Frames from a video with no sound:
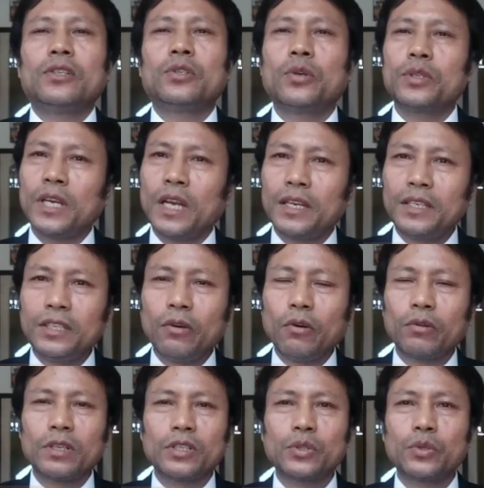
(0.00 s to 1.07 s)
society
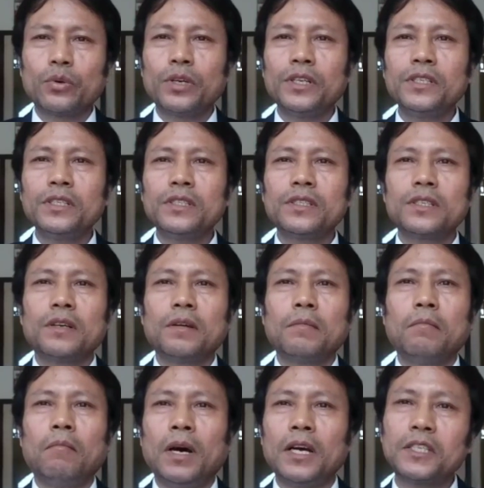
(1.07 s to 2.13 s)
or the students
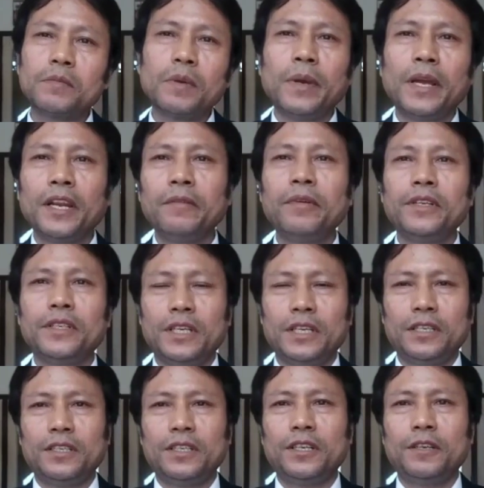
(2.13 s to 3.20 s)
must be
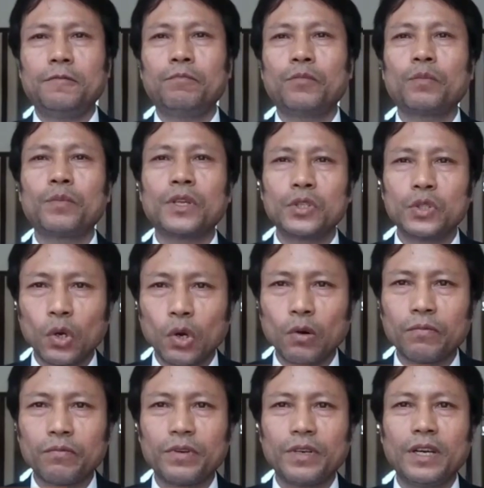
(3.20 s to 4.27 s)
benefited from the
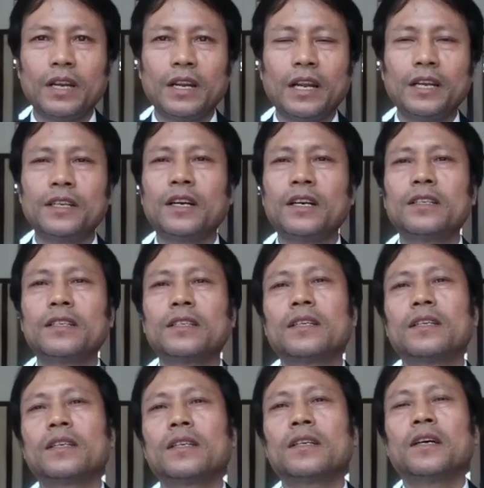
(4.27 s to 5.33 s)
job rendered
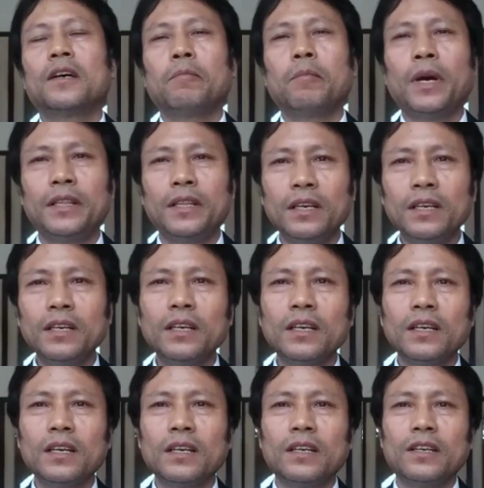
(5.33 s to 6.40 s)
by the
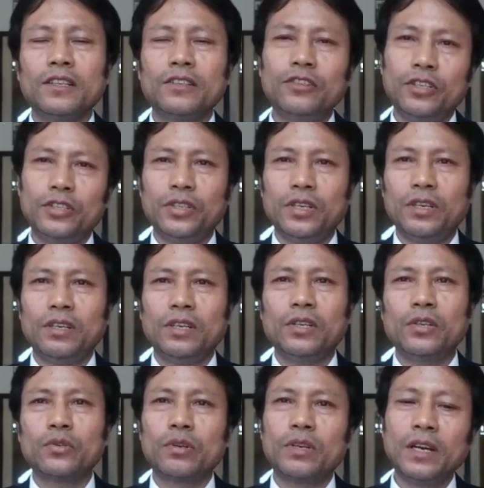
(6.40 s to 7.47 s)
teacher.
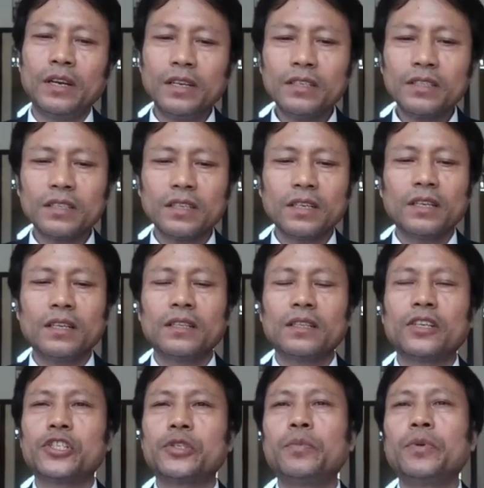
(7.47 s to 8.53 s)
So that is
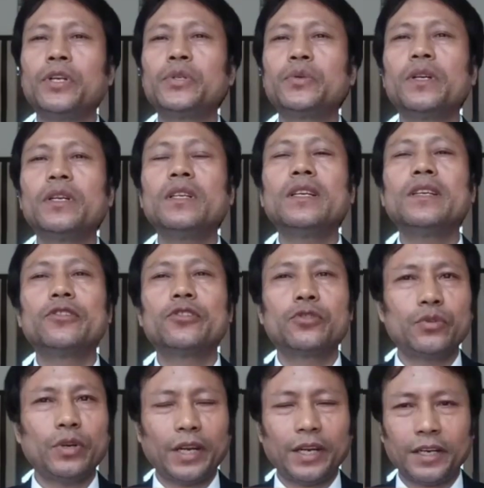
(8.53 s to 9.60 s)
the spiritual
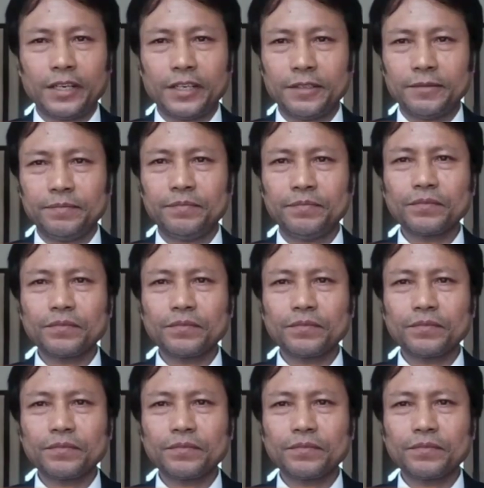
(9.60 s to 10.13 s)
strength.